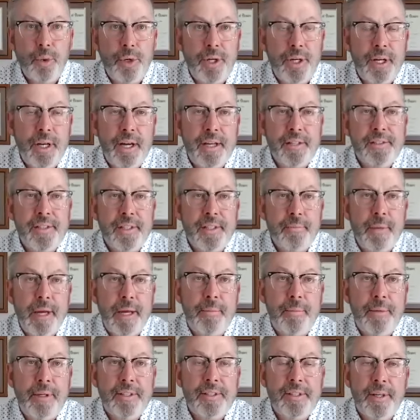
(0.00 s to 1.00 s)
between us and
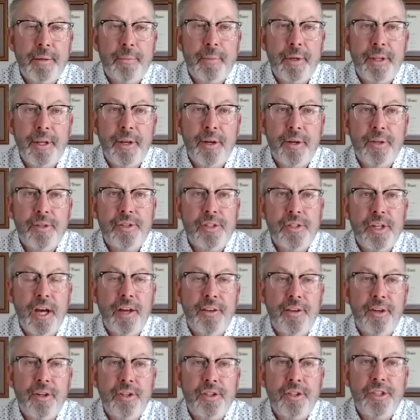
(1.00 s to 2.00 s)
maybe some of those
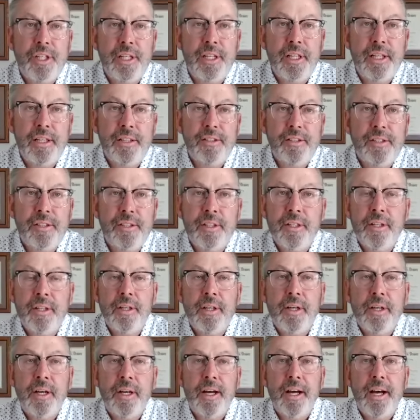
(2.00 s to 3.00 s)
other cities
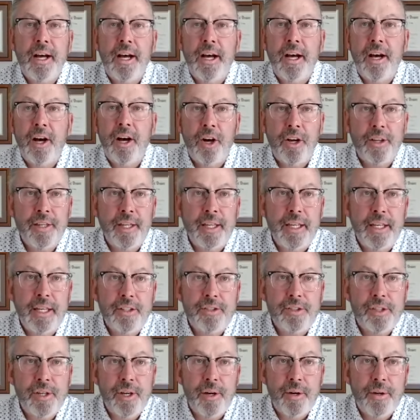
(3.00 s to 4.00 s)
on the
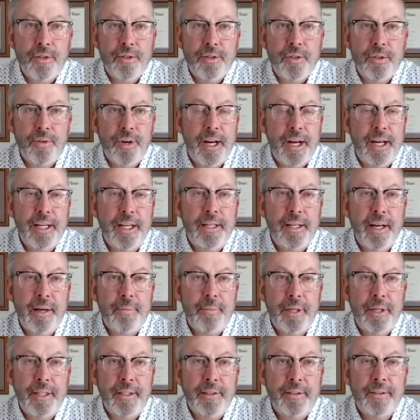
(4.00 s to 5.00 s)
East Coast, right?
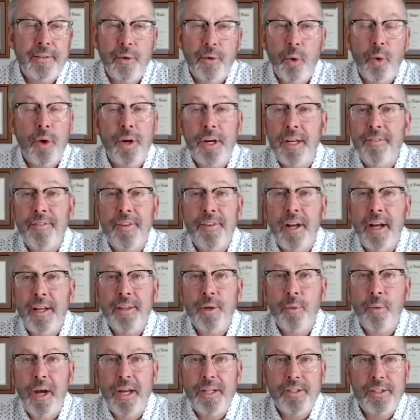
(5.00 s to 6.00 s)
I mean, or even
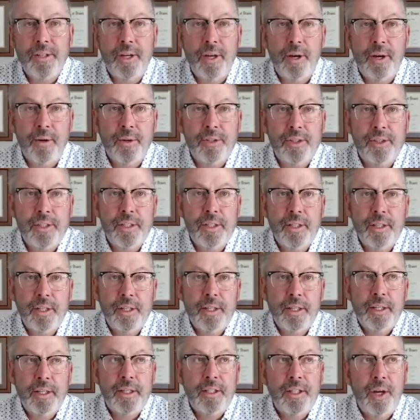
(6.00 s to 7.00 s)
on the West Coast.
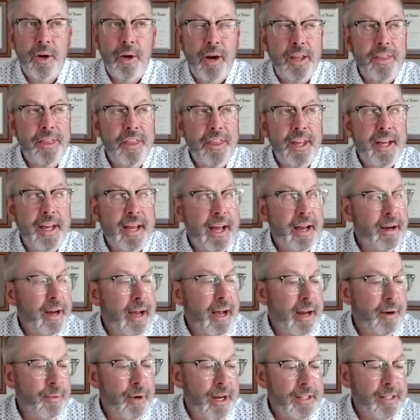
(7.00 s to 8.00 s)
I think
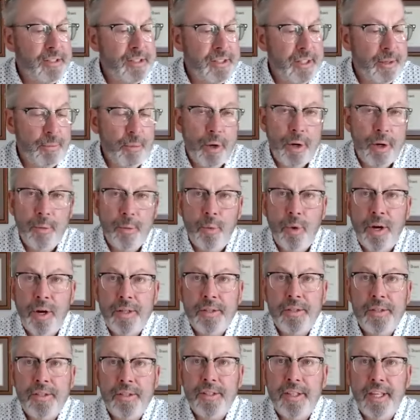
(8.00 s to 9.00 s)
I read somewhere
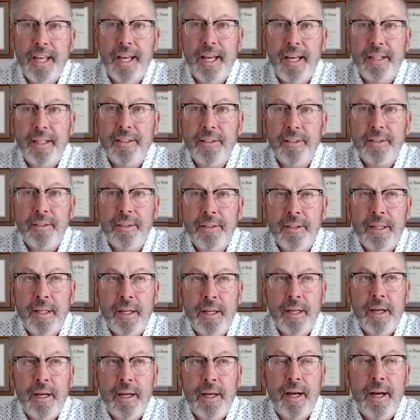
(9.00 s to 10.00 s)
once that
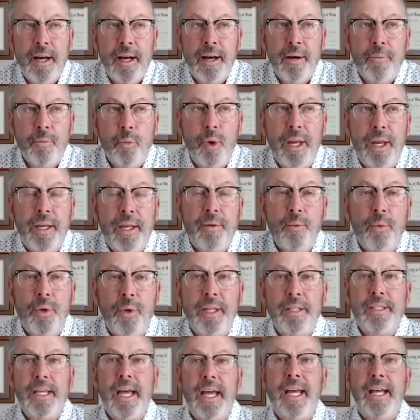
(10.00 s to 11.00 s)

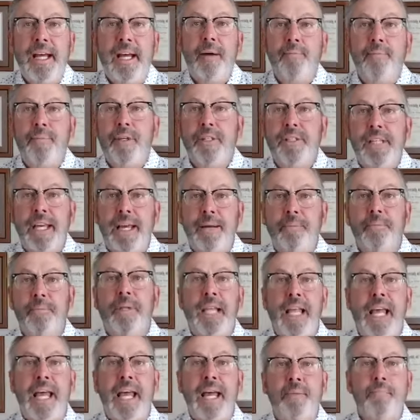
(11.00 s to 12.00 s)
we take up the same
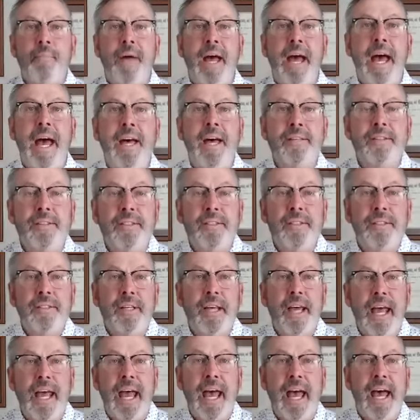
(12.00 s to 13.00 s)
land
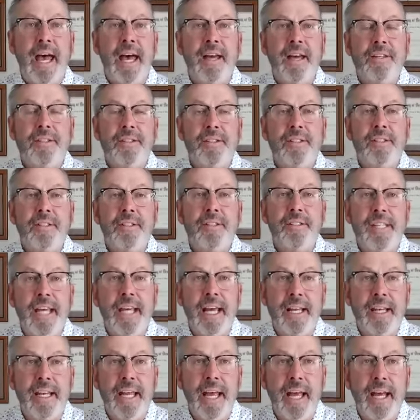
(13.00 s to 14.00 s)
mass as
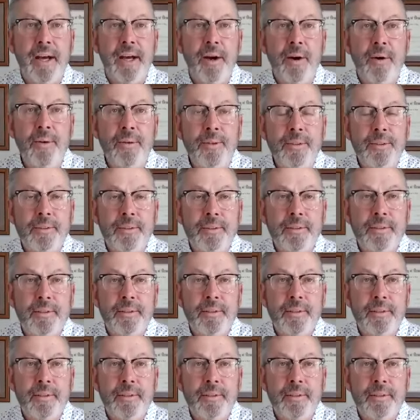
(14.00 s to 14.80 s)
San Diego.